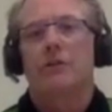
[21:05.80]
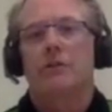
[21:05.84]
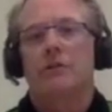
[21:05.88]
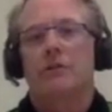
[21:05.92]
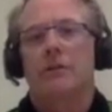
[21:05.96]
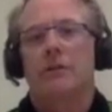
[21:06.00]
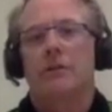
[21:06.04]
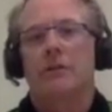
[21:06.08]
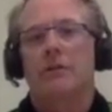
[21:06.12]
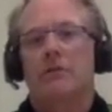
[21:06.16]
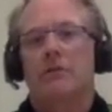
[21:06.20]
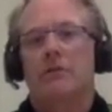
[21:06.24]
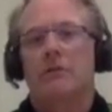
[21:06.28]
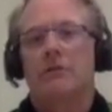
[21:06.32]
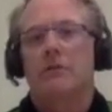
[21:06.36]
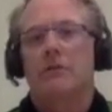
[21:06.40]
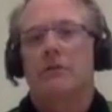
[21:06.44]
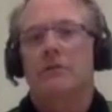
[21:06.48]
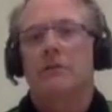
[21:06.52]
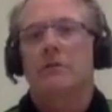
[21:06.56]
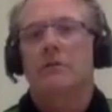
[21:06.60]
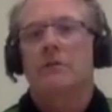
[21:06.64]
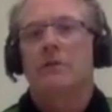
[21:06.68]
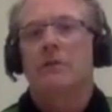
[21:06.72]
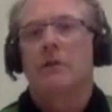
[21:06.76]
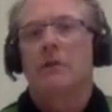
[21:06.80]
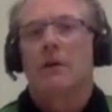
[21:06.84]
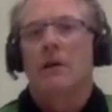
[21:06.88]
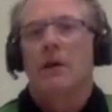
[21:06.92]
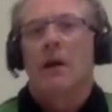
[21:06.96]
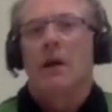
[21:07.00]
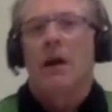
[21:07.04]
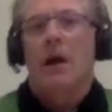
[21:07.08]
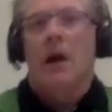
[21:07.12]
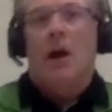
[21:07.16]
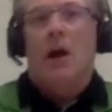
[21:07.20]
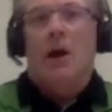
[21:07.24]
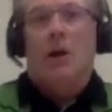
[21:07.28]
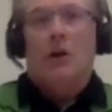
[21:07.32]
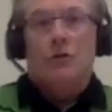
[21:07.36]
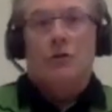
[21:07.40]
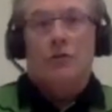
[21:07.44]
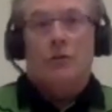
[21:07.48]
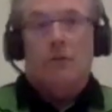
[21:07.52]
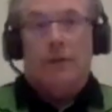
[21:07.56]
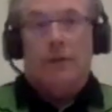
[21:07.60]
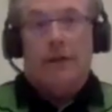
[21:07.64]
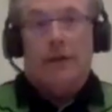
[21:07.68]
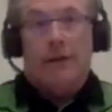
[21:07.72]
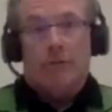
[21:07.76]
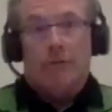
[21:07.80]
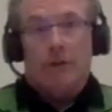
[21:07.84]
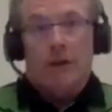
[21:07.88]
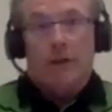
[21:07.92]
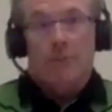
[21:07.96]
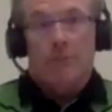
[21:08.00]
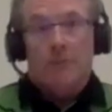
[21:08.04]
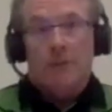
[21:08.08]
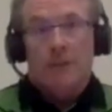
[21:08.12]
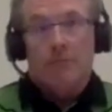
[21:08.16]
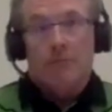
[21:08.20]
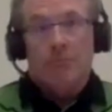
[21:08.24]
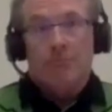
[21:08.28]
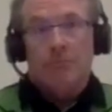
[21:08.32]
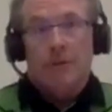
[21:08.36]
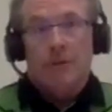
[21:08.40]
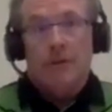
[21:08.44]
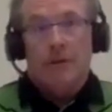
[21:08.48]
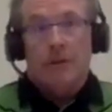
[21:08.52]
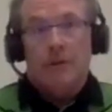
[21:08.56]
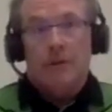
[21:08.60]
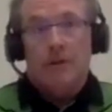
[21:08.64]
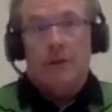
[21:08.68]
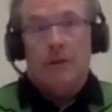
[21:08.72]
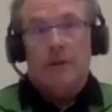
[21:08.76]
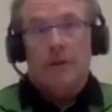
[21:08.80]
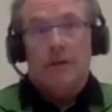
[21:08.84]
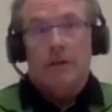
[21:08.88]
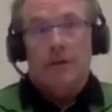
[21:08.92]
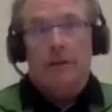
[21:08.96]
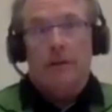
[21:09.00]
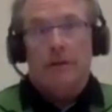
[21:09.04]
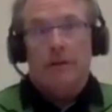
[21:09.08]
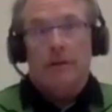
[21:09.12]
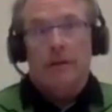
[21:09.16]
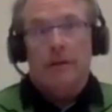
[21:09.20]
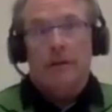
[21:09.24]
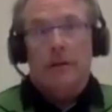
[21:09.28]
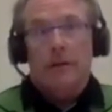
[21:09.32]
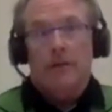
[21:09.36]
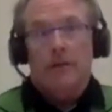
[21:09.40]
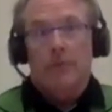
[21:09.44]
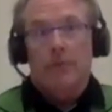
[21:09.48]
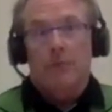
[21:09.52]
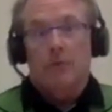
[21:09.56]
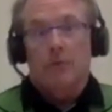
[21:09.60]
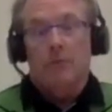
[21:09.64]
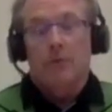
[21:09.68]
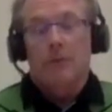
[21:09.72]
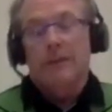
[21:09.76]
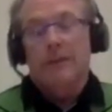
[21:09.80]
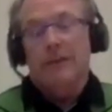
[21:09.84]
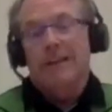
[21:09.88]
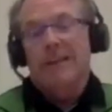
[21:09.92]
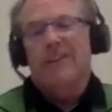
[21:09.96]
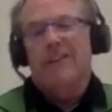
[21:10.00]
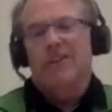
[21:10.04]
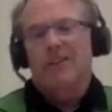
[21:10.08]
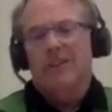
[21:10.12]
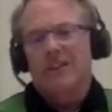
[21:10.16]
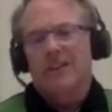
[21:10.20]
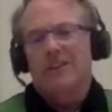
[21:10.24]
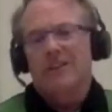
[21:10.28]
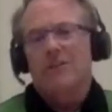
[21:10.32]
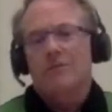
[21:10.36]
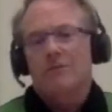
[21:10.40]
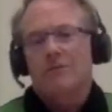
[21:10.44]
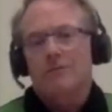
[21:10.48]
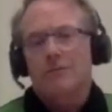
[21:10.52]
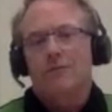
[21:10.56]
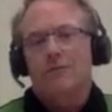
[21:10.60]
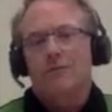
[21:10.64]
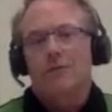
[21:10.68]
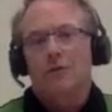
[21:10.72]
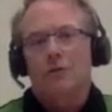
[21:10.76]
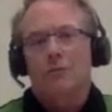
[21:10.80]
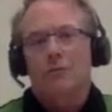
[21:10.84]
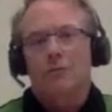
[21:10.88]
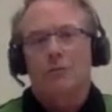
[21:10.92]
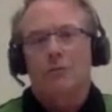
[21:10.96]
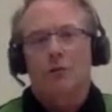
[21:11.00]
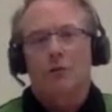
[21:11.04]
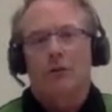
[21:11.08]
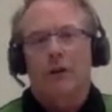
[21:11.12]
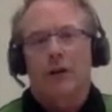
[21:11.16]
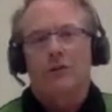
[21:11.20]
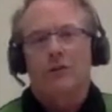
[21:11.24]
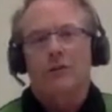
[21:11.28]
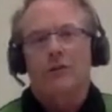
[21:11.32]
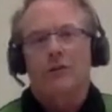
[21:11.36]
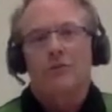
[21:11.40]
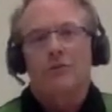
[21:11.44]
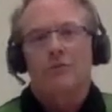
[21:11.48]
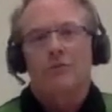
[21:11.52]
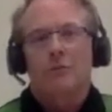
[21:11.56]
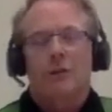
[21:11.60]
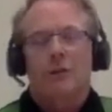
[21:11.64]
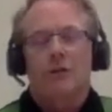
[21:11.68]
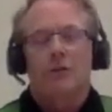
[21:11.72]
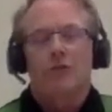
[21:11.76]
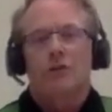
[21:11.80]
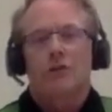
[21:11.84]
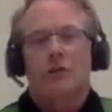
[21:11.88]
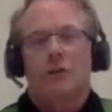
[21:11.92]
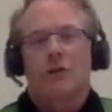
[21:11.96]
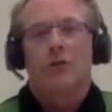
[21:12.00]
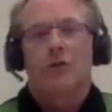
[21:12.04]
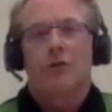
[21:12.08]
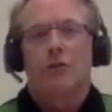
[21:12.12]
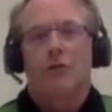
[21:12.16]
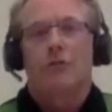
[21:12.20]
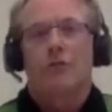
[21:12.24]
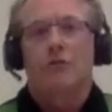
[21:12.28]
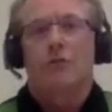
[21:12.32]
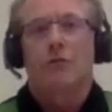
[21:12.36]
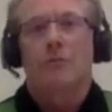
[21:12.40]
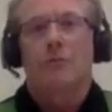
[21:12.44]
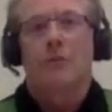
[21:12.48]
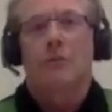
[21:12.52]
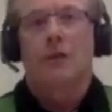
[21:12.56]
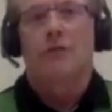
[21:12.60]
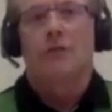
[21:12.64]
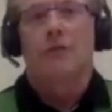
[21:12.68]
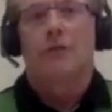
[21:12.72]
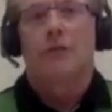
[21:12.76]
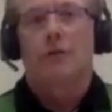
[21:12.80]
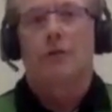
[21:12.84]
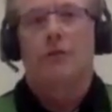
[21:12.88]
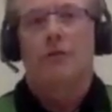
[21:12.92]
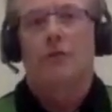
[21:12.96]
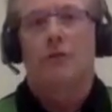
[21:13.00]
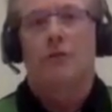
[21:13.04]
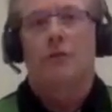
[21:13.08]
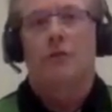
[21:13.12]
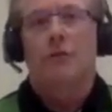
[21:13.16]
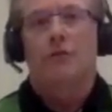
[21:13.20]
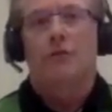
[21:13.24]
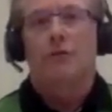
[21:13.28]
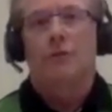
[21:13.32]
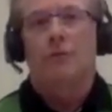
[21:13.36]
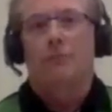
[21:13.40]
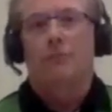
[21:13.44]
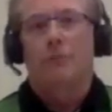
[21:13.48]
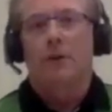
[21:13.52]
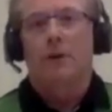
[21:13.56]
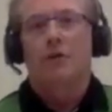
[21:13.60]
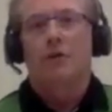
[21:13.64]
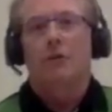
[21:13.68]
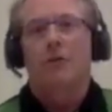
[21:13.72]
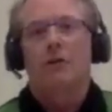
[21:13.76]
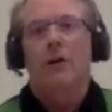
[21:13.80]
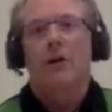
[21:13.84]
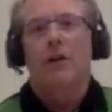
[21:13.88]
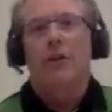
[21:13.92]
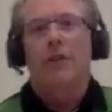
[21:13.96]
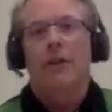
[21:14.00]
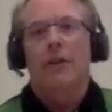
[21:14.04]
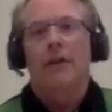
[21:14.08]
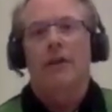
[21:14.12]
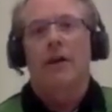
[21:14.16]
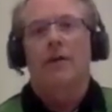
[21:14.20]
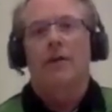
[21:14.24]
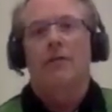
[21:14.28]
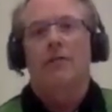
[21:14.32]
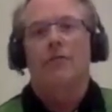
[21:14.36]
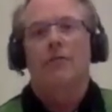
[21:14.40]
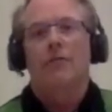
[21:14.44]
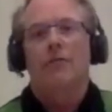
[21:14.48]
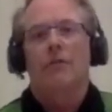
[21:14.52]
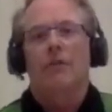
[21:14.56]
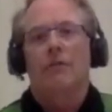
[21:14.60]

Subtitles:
sequences. So that wraps up the hip mobility. There is further progressions we usually go through, but if you build on this,